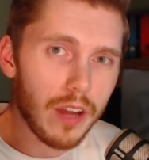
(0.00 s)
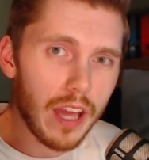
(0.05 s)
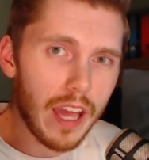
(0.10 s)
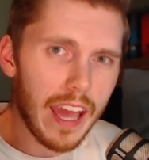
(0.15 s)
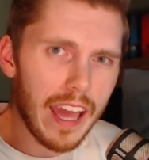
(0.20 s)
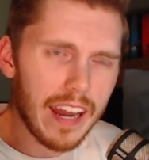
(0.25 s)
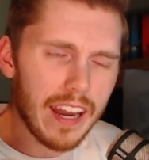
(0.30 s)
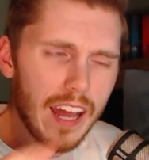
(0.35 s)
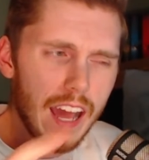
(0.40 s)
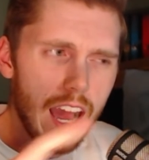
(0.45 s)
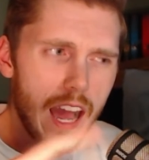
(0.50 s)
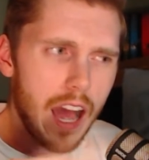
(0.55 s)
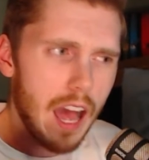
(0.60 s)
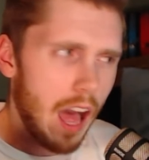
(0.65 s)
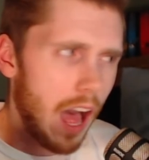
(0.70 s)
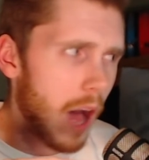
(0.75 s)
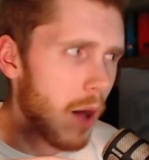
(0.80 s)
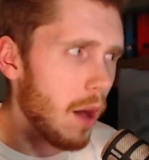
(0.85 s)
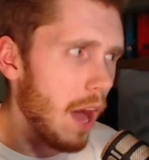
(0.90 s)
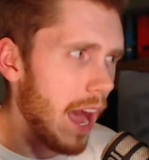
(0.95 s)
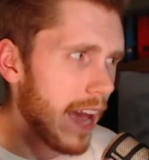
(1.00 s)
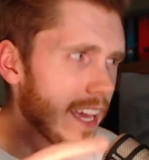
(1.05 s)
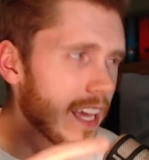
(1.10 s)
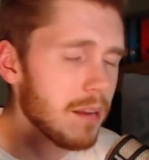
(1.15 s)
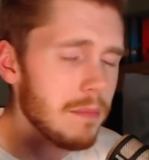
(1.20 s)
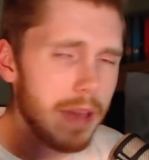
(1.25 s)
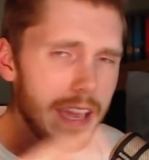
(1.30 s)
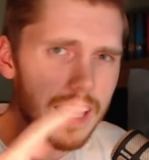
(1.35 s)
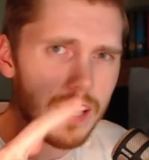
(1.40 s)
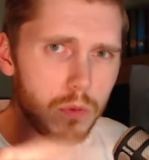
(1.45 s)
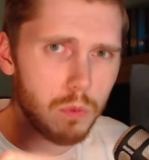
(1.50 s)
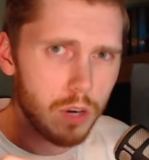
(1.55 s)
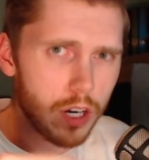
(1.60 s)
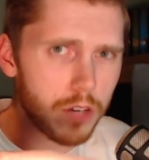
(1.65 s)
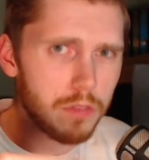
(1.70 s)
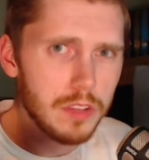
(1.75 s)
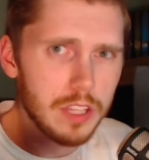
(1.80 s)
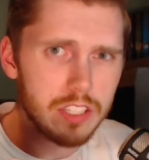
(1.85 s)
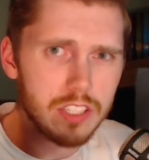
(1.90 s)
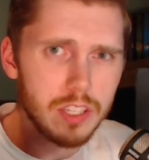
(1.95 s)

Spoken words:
and I can make it work for this